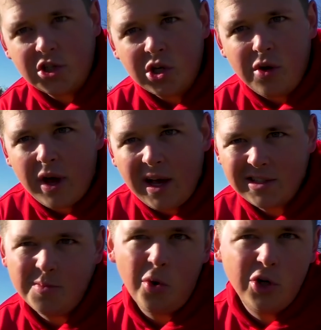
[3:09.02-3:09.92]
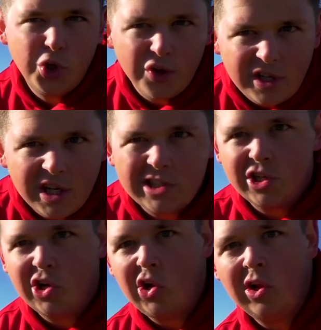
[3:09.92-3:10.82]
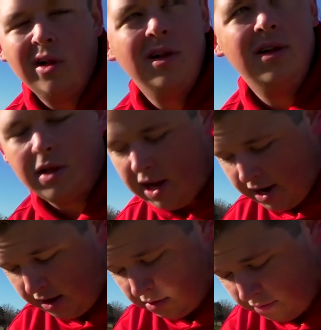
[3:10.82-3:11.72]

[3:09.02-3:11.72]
show you guys the more traditional line